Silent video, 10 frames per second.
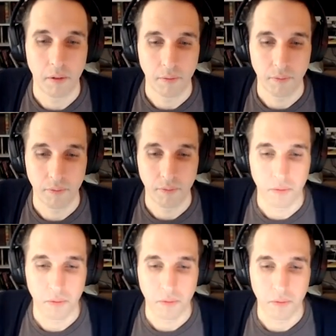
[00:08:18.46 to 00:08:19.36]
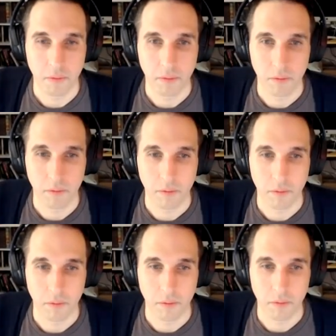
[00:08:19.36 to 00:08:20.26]

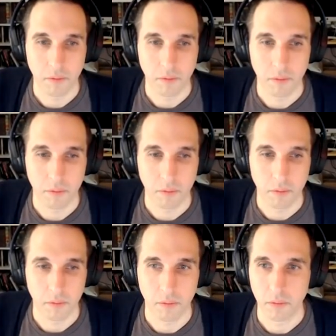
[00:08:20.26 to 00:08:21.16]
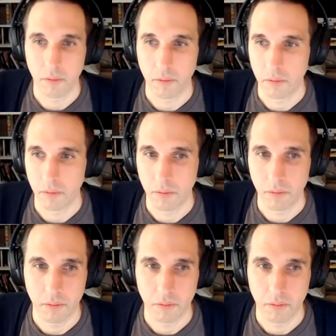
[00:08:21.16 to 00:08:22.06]

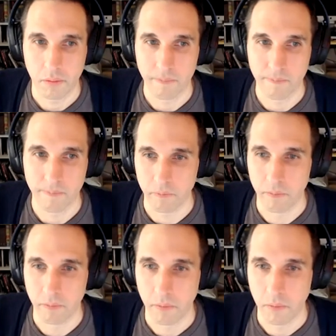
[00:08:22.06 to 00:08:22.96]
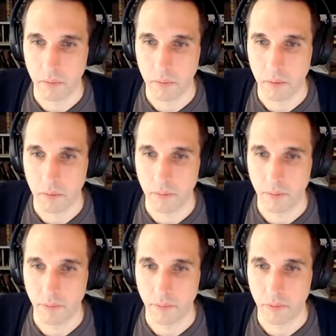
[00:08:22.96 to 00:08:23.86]

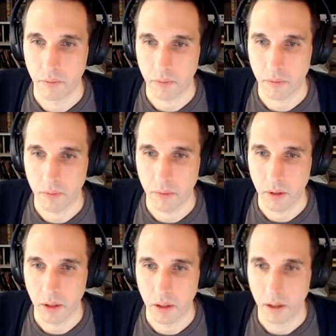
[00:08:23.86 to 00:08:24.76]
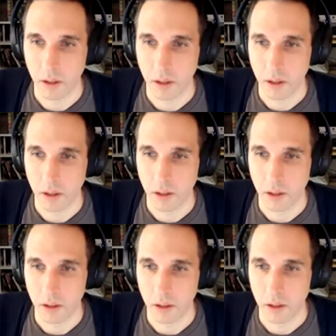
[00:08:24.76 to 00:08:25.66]

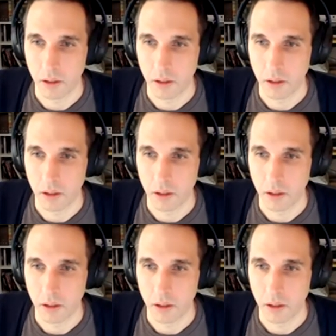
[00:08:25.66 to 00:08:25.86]
The person shown says nothing.